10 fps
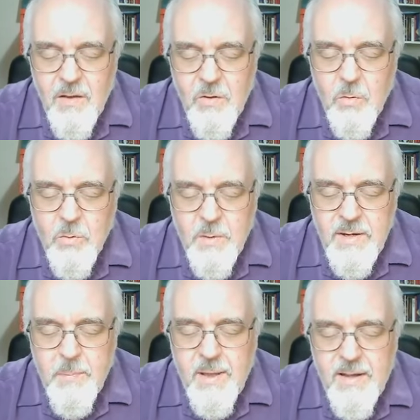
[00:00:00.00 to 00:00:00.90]
Lord, we
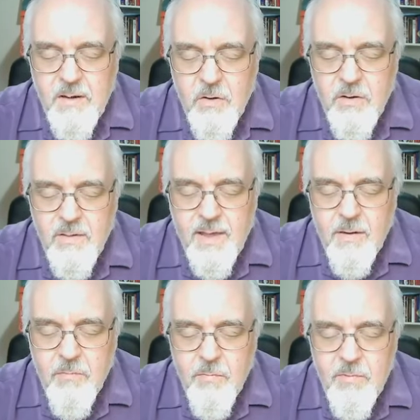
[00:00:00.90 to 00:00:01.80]
depend on
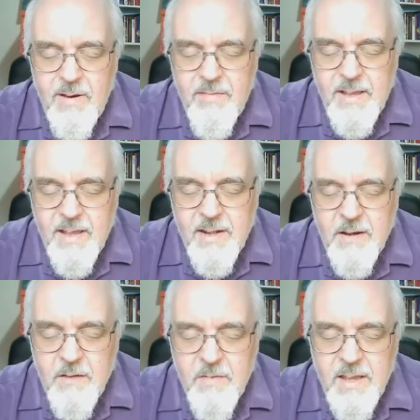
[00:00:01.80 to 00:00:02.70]
that living and
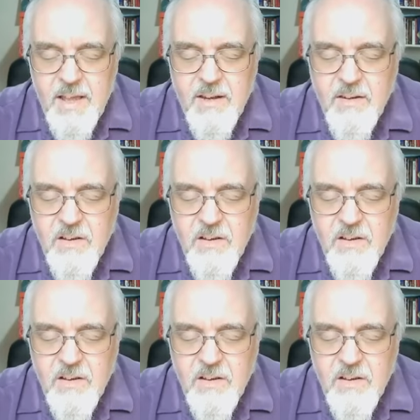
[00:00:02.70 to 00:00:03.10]
loving and